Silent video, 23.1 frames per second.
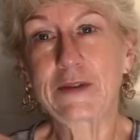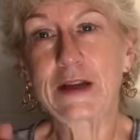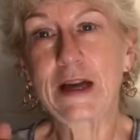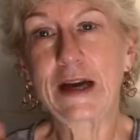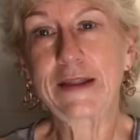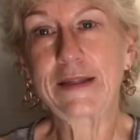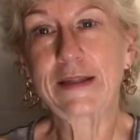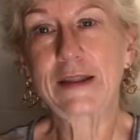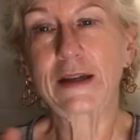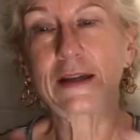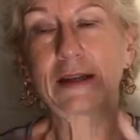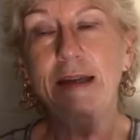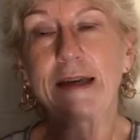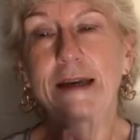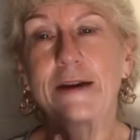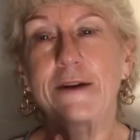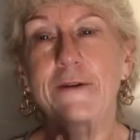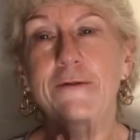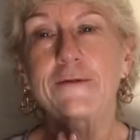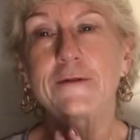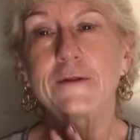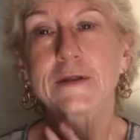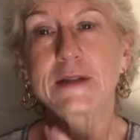Got the
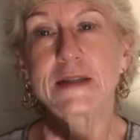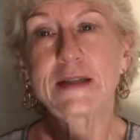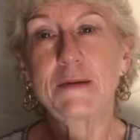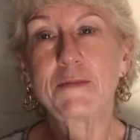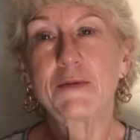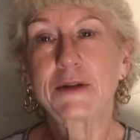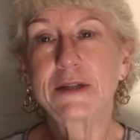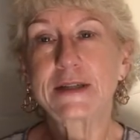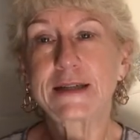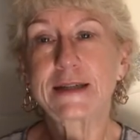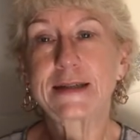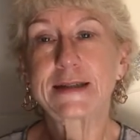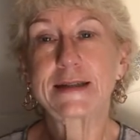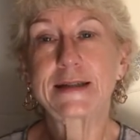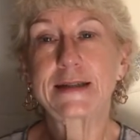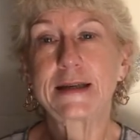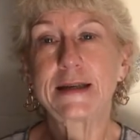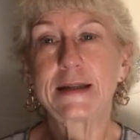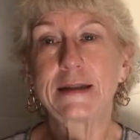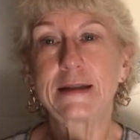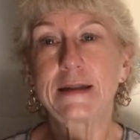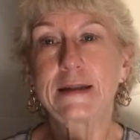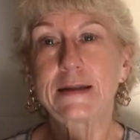link for Zebra
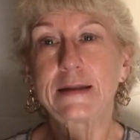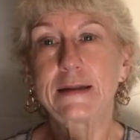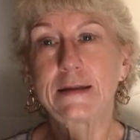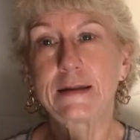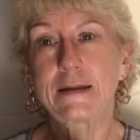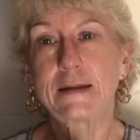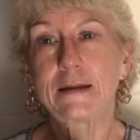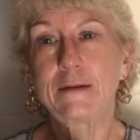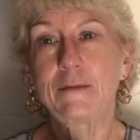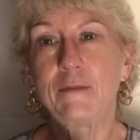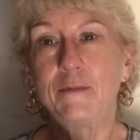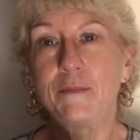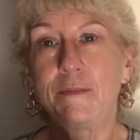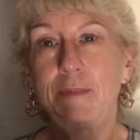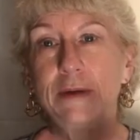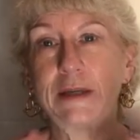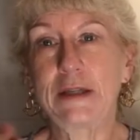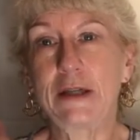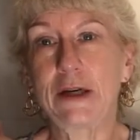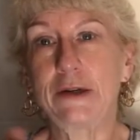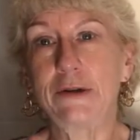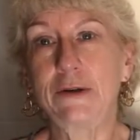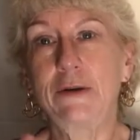Does in
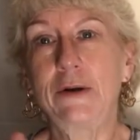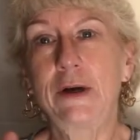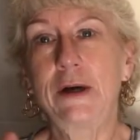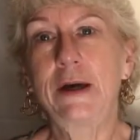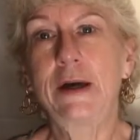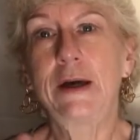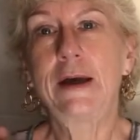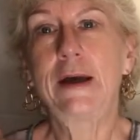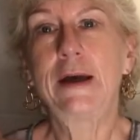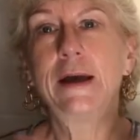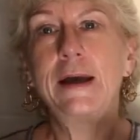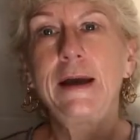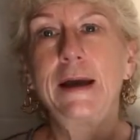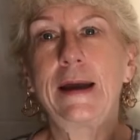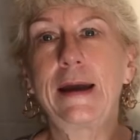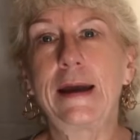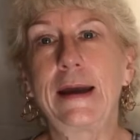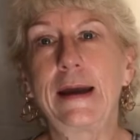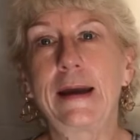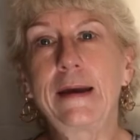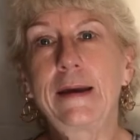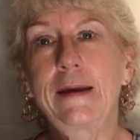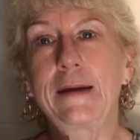below,
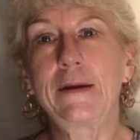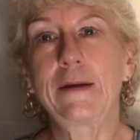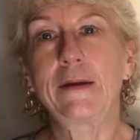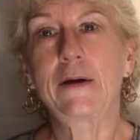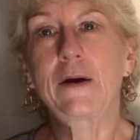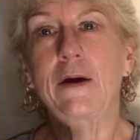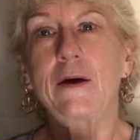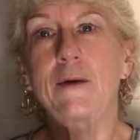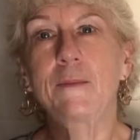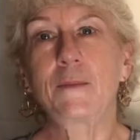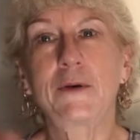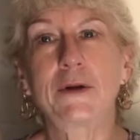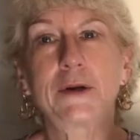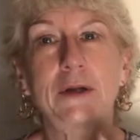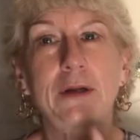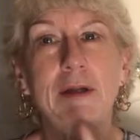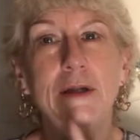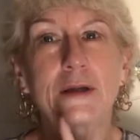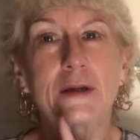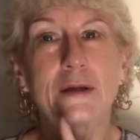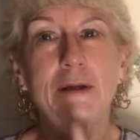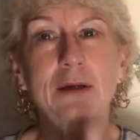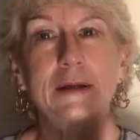and I'll put a
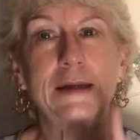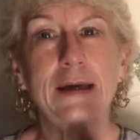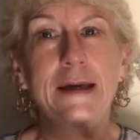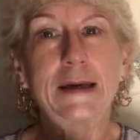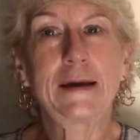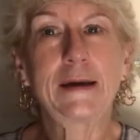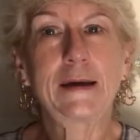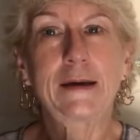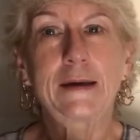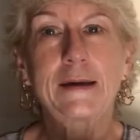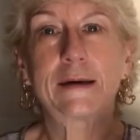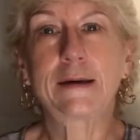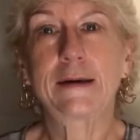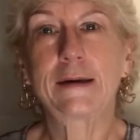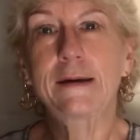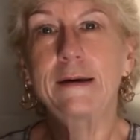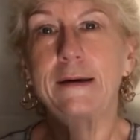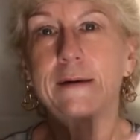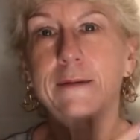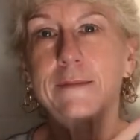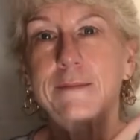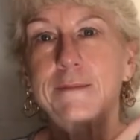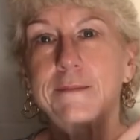little link
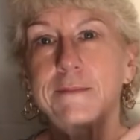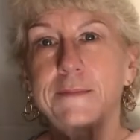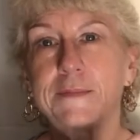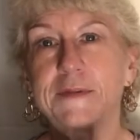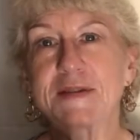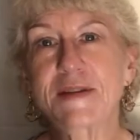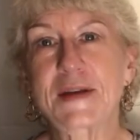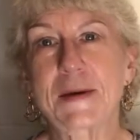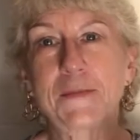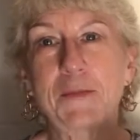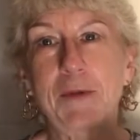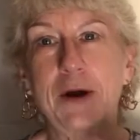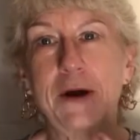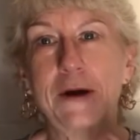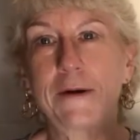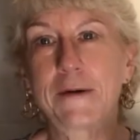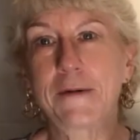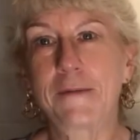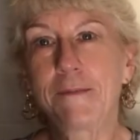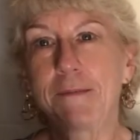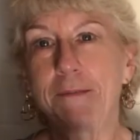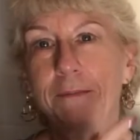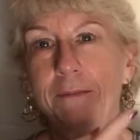
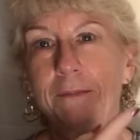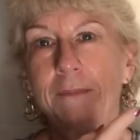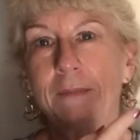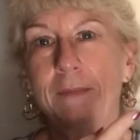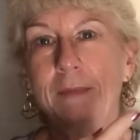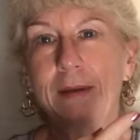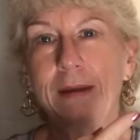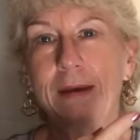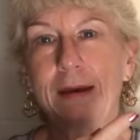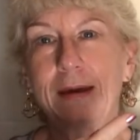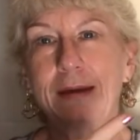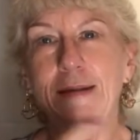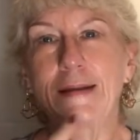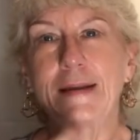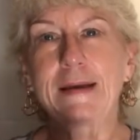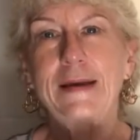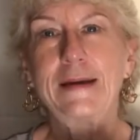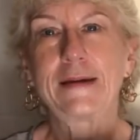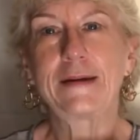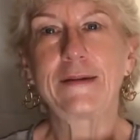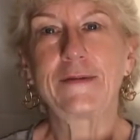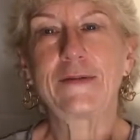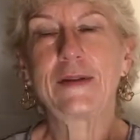somewhere at
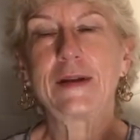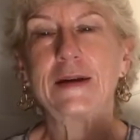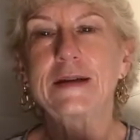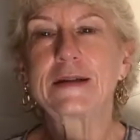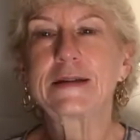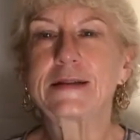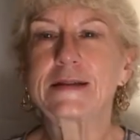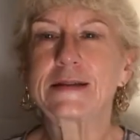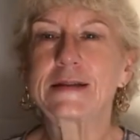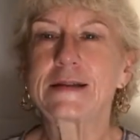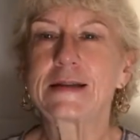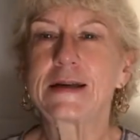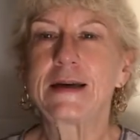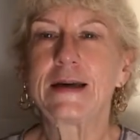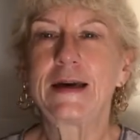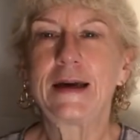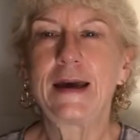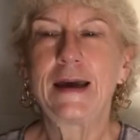the end of this.